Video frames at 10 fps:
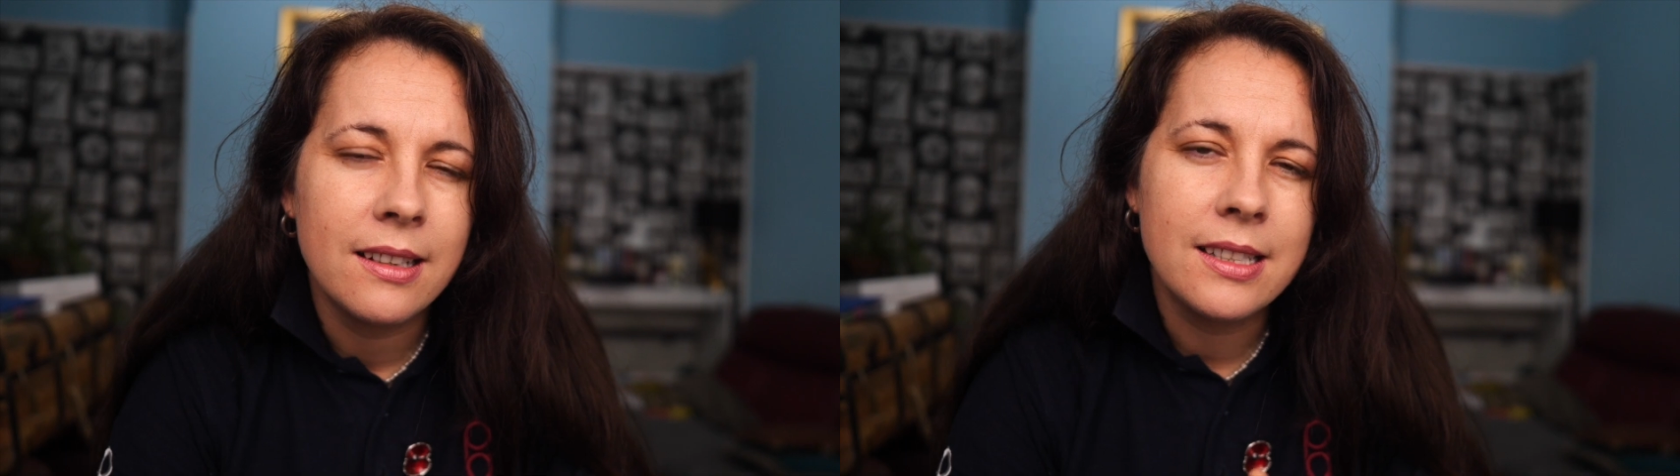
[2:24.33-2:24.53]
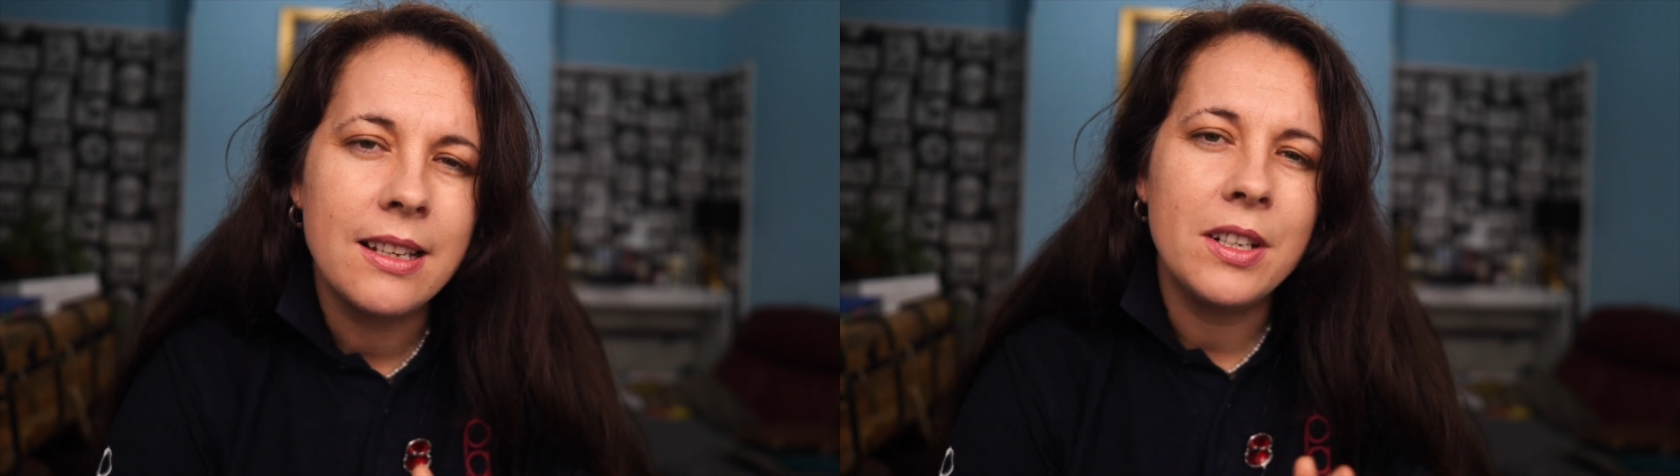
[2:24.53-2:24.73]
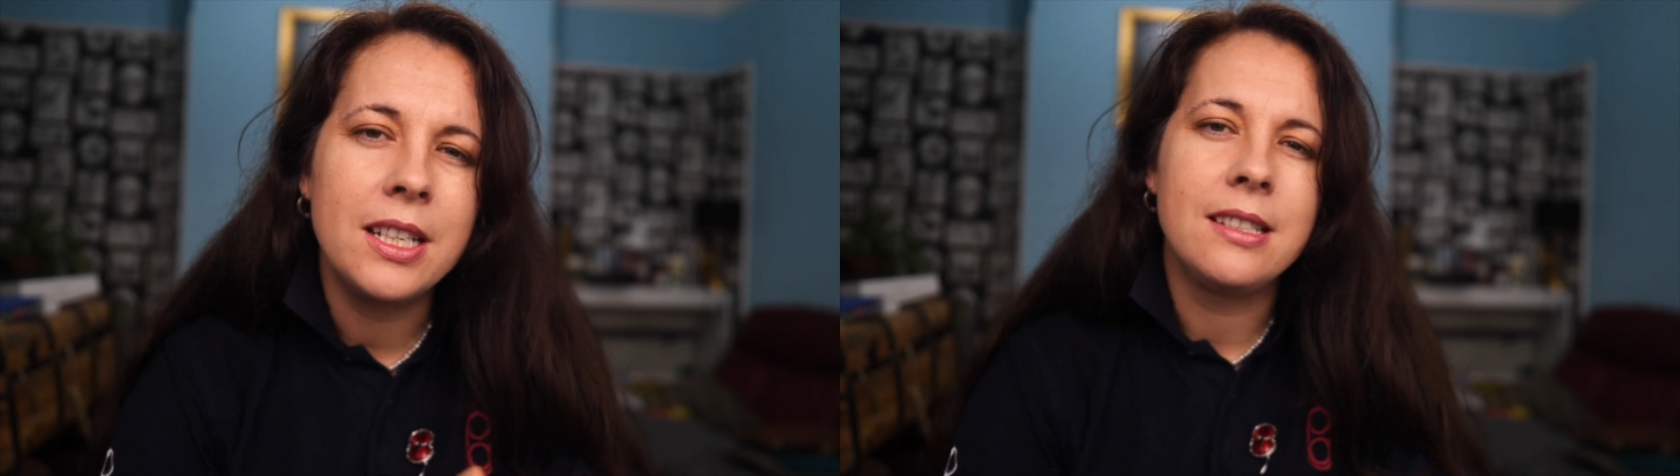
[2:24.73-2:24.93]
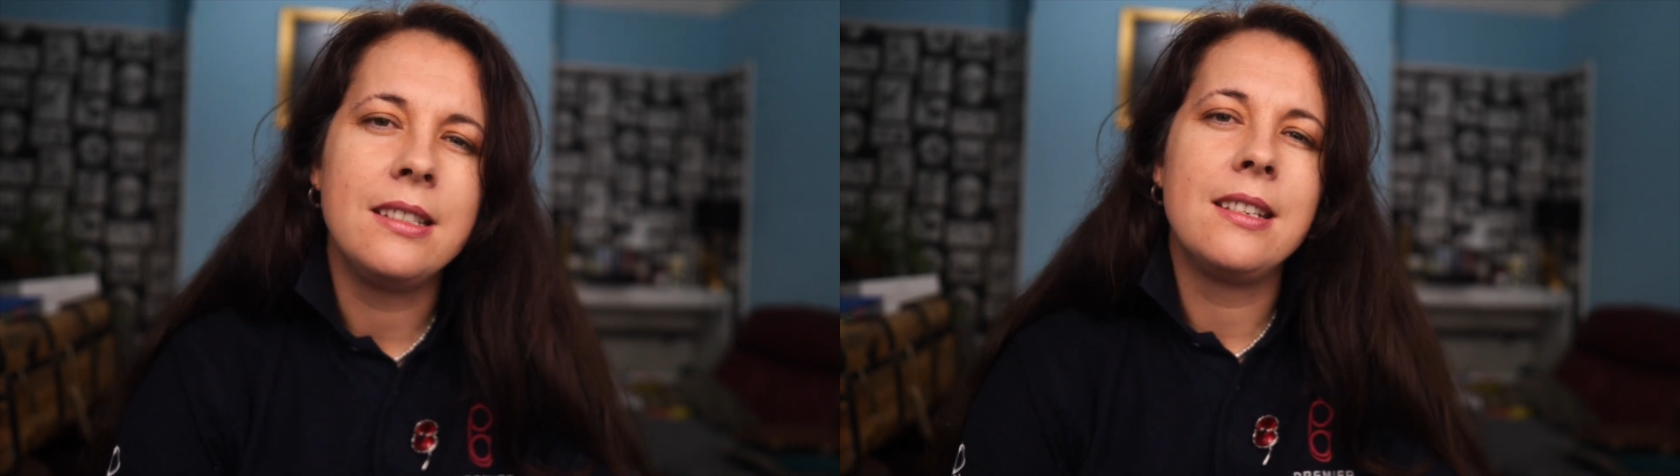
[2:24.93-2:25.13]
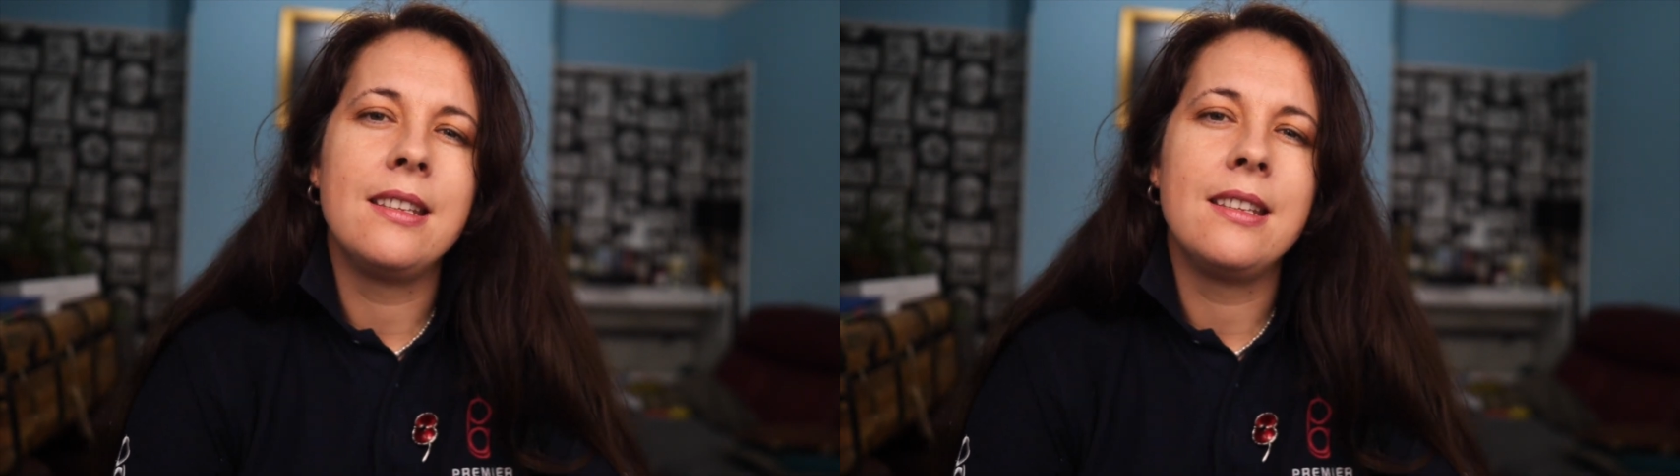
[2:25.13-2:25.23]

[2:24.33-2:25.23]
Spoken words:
Let's have a listen to